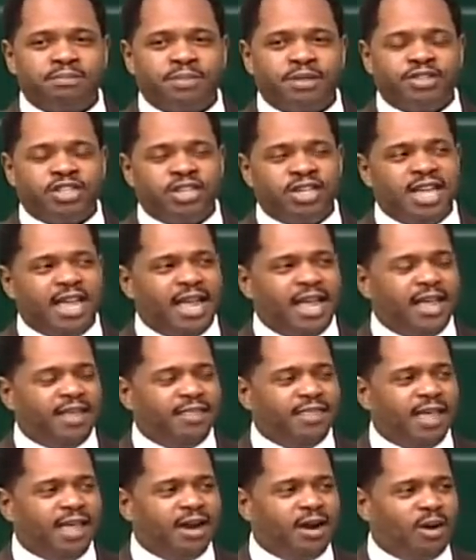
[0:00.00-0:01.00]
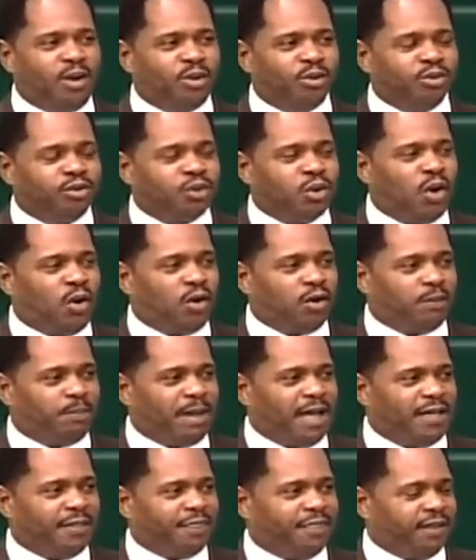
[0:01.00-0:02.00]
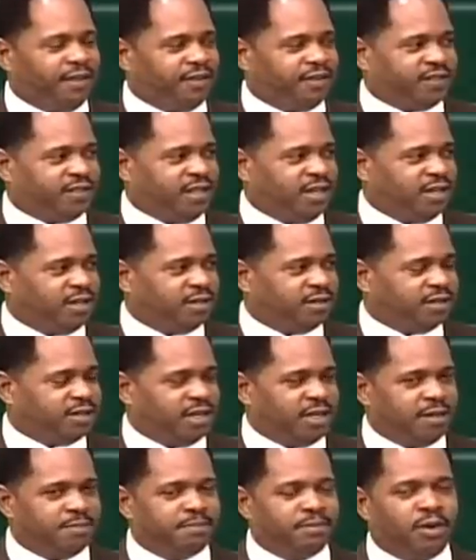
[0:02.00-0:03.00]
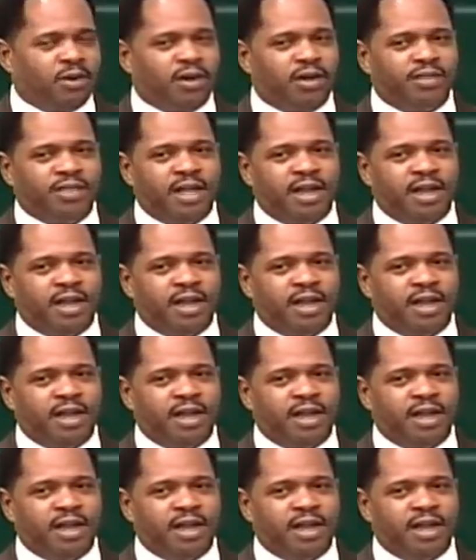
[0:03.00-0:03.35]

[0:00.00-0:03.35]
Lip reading: But today they don't talk about these things anymore.